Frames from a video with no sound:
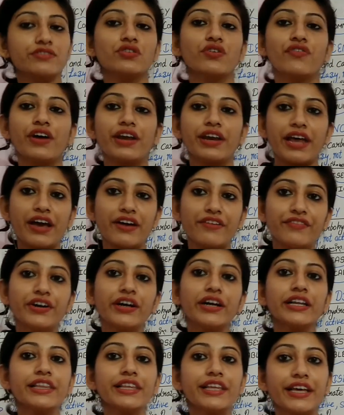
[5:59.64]
So
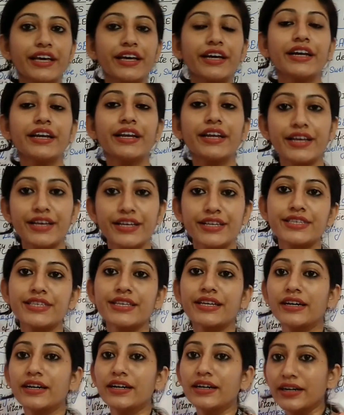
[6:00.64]
whenever there
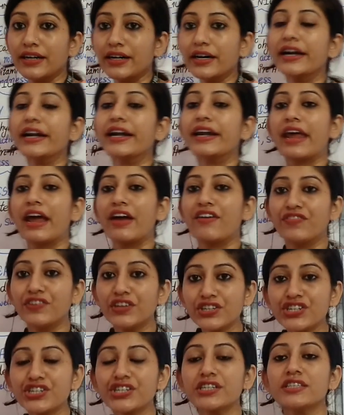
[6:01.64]
is a
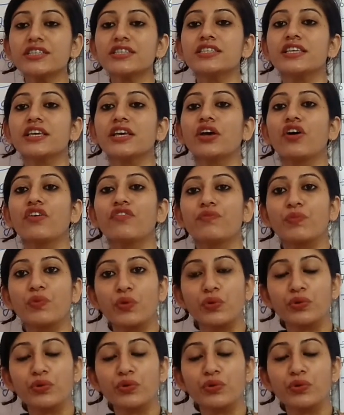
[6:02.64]
deficiency of